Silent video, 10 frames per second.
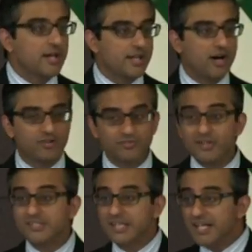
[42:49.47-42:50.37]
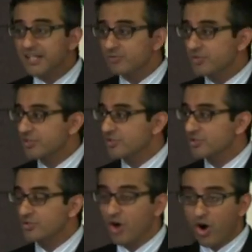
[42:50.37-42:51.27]
Now, as far as Galen was
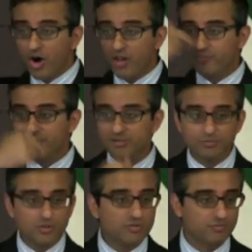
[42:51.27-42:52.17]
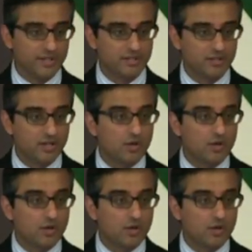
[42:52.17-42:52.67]
concerned, all of this movement